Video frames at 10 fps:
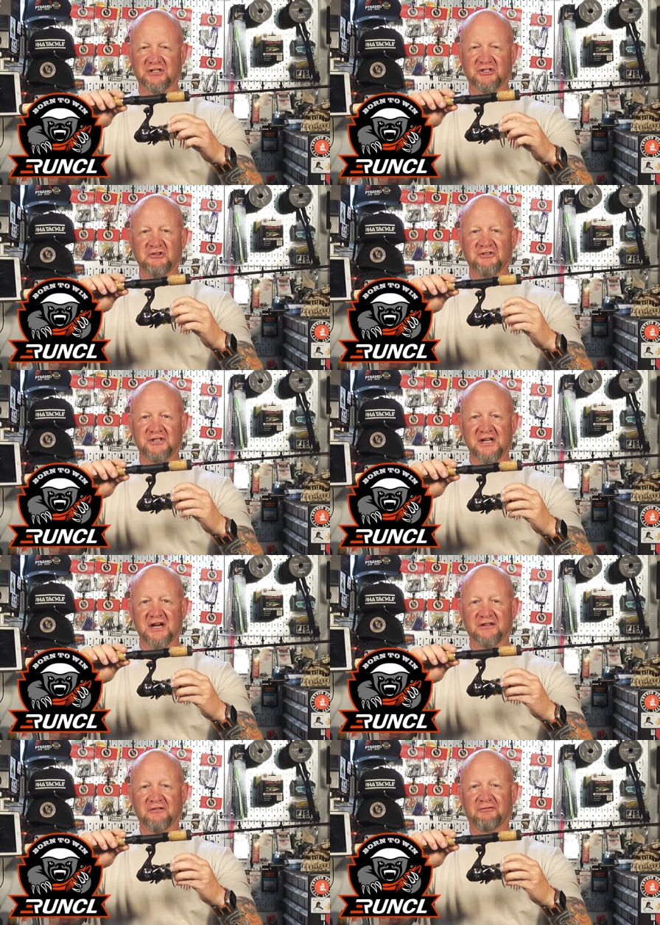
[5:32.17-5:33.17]
I just use the
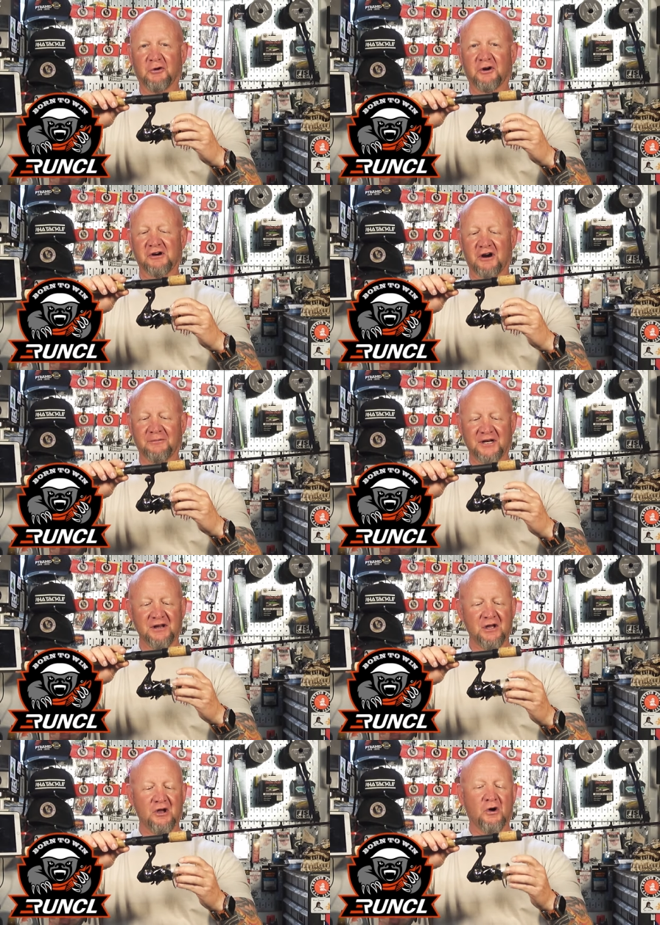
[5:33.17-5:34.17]
the fluorocarbon
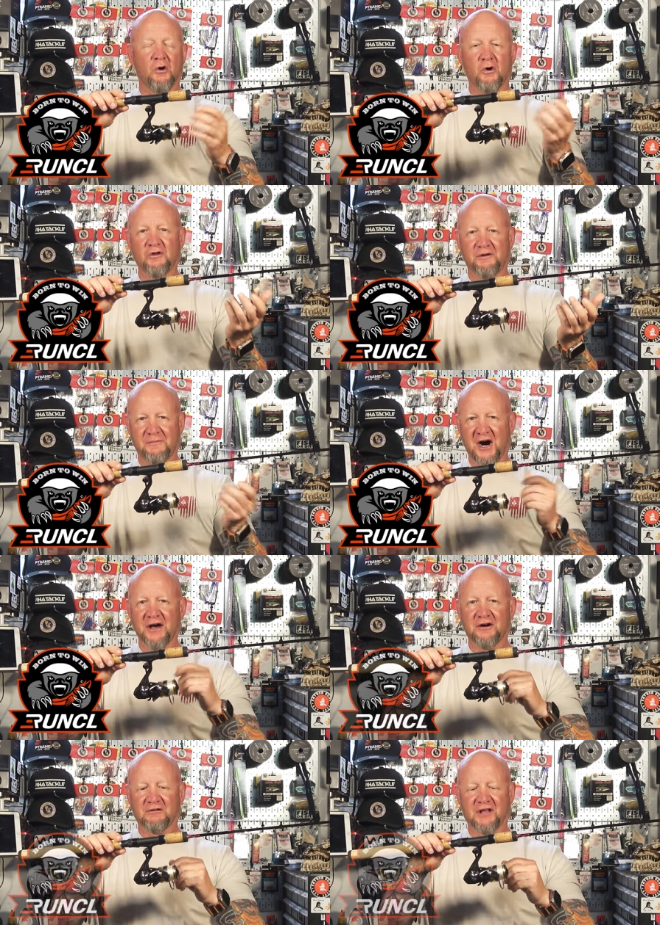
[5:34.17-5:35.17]
or the
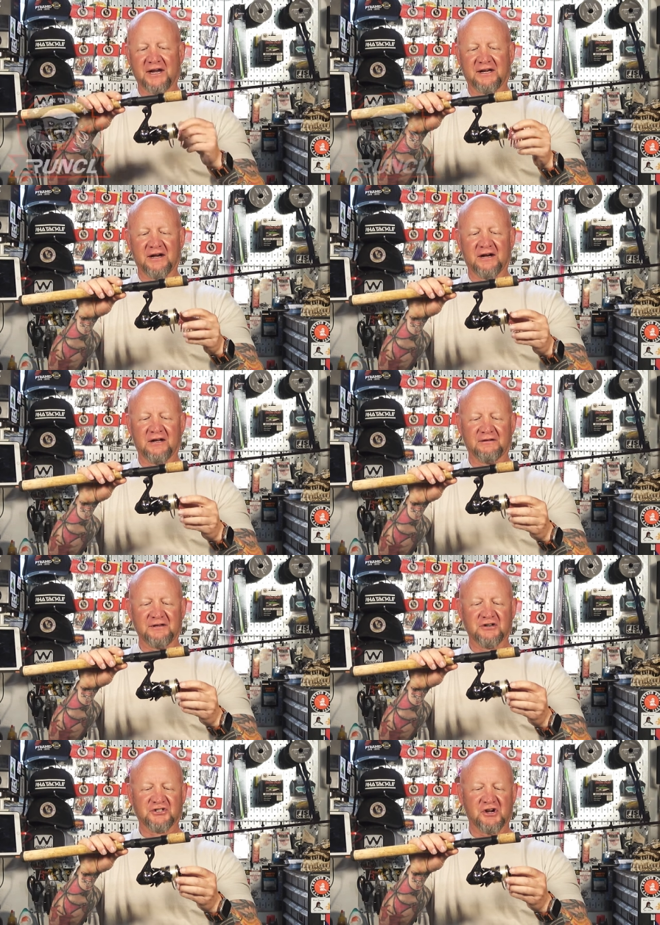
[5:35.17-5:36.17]
mono. Like uh,
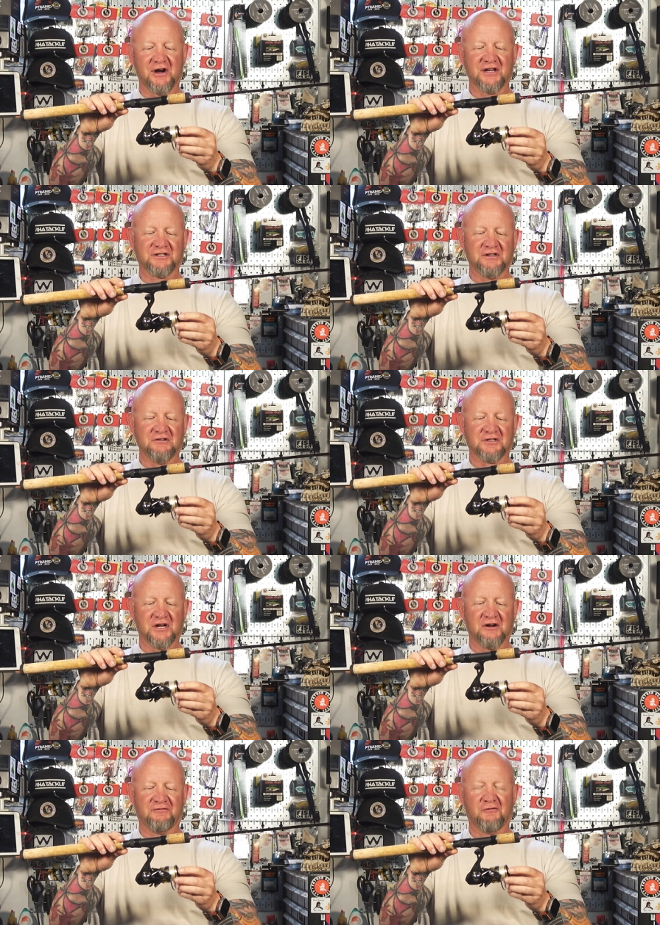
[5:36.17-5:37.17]
years ago, I used to use
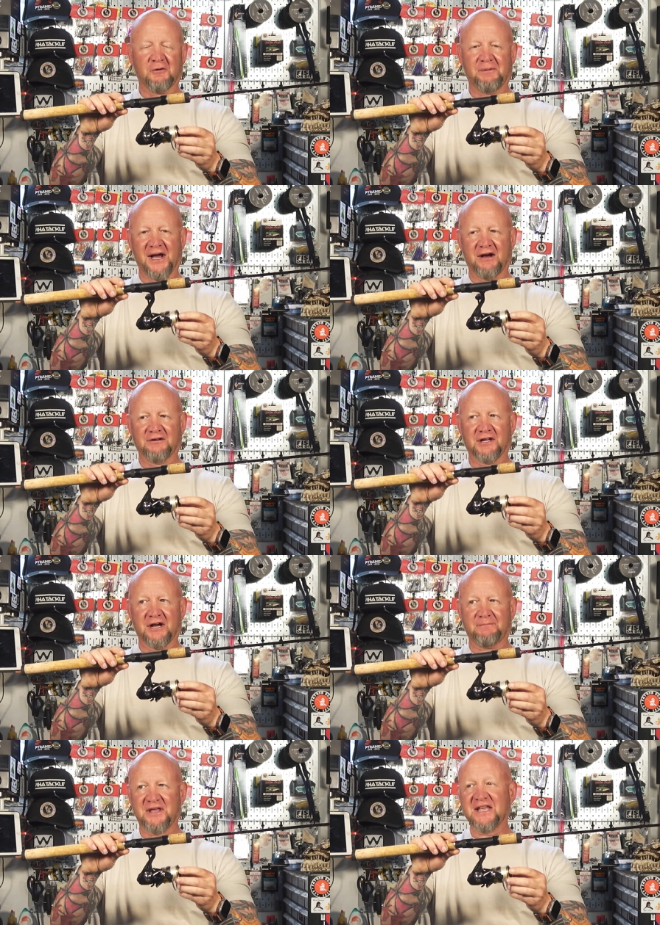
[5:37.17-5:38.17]
a four pound
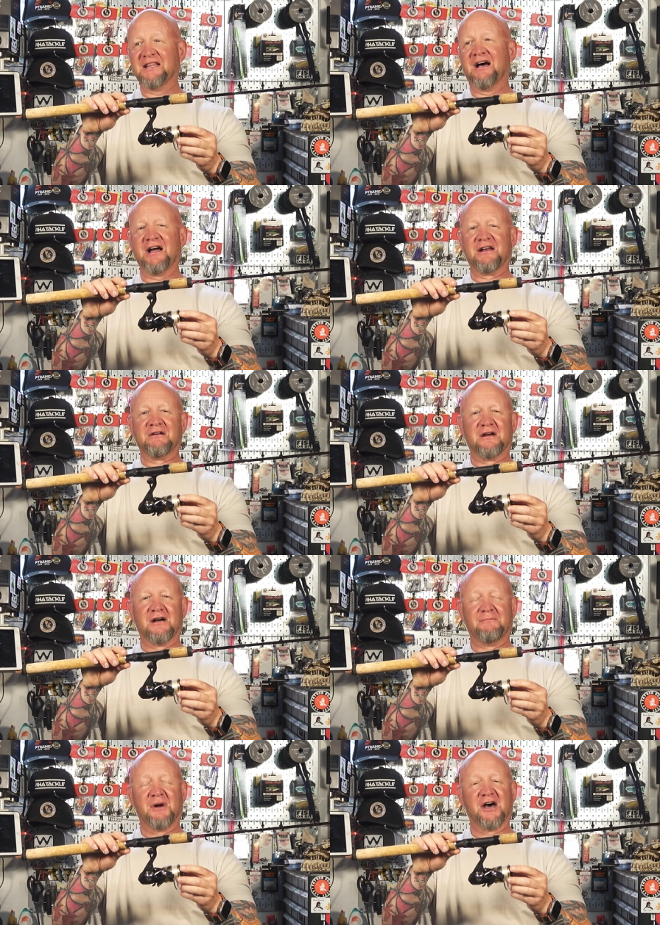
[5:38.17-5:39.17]
uh, P-line
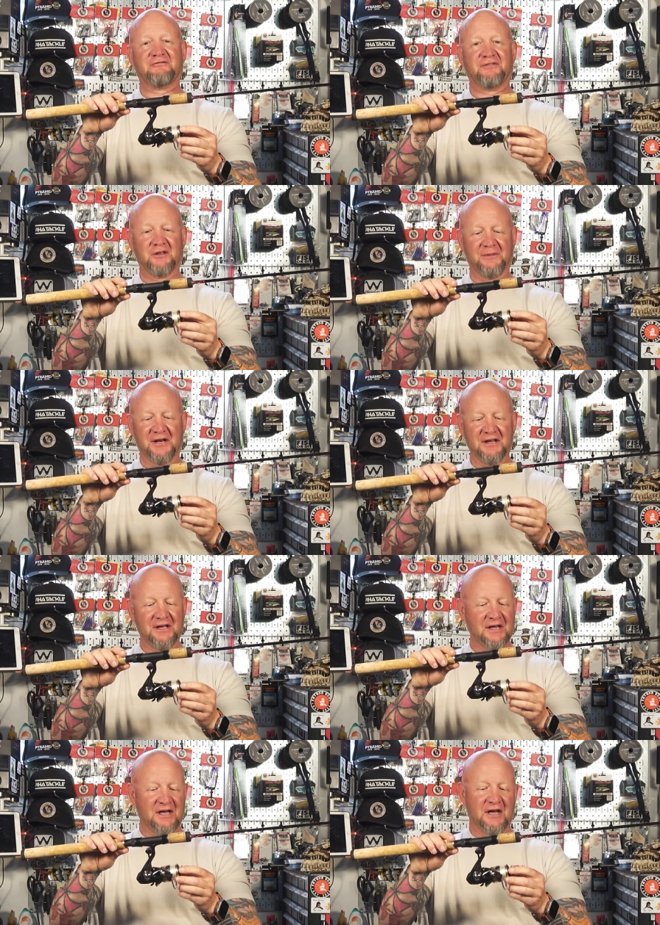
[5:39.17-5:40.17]
uh, monofilament,
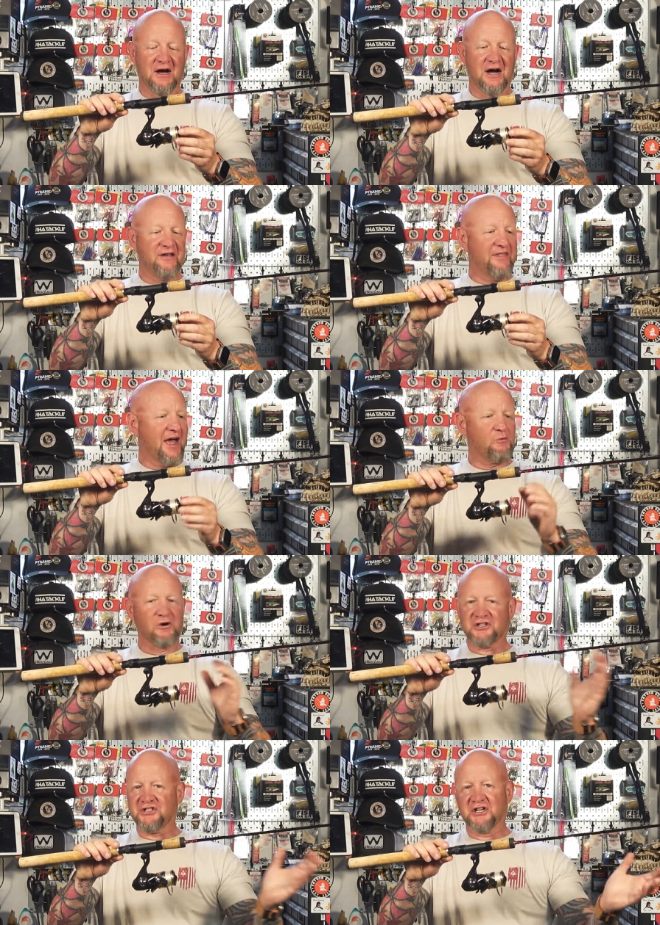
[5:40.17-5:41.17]
uh, and that
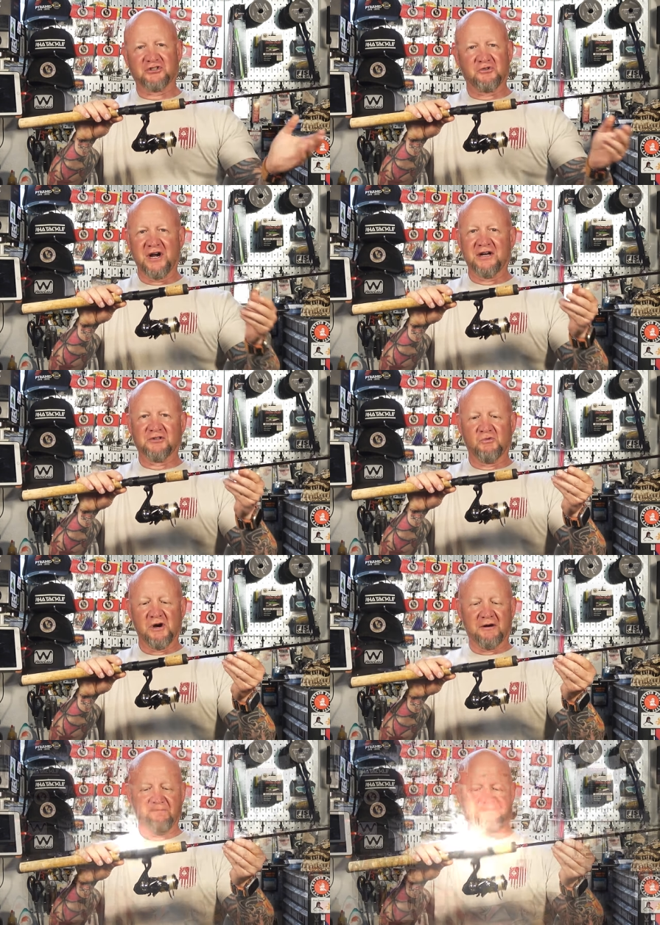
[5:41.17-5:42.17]
works just great as well.